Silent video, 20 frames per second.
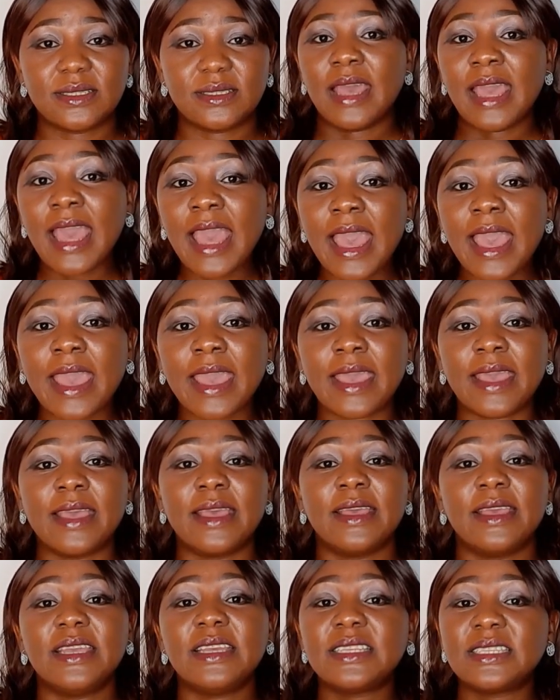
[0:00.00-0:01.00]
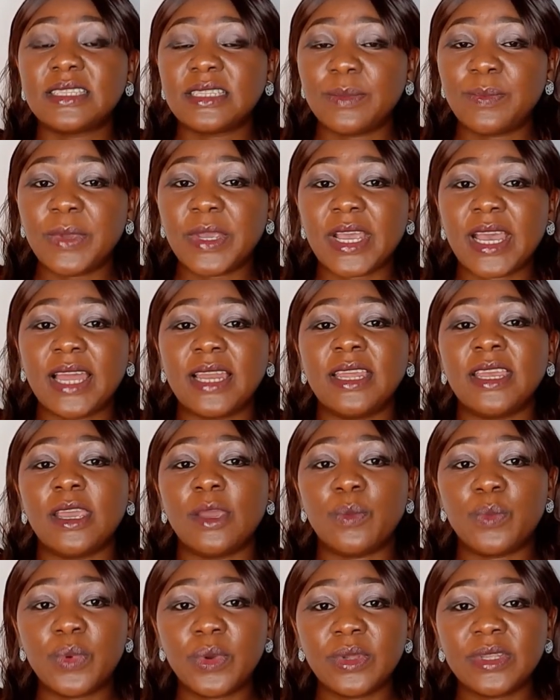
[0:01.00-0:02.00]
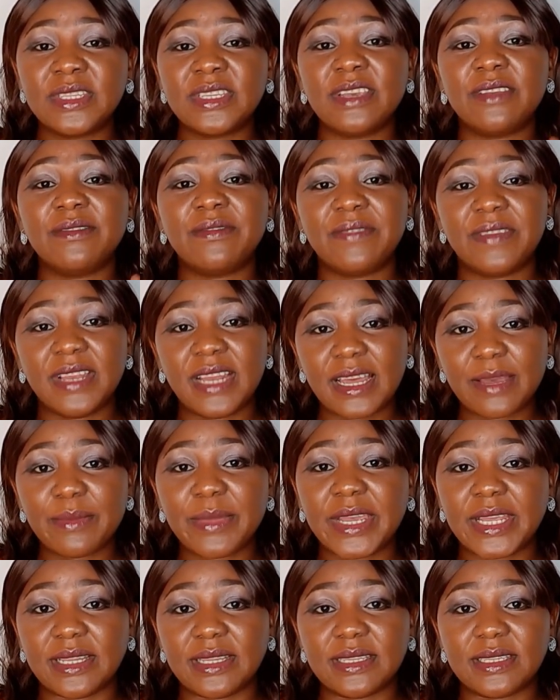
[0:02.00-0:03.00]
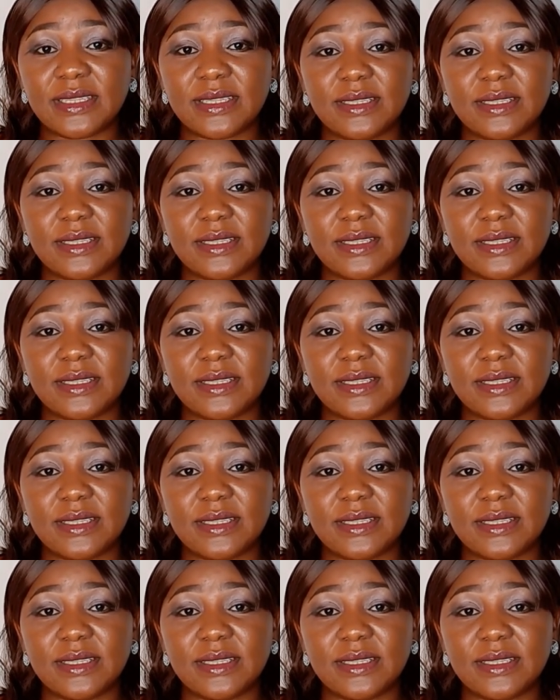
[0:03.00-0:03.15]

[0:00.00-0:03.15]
Hair is typically a protein filament,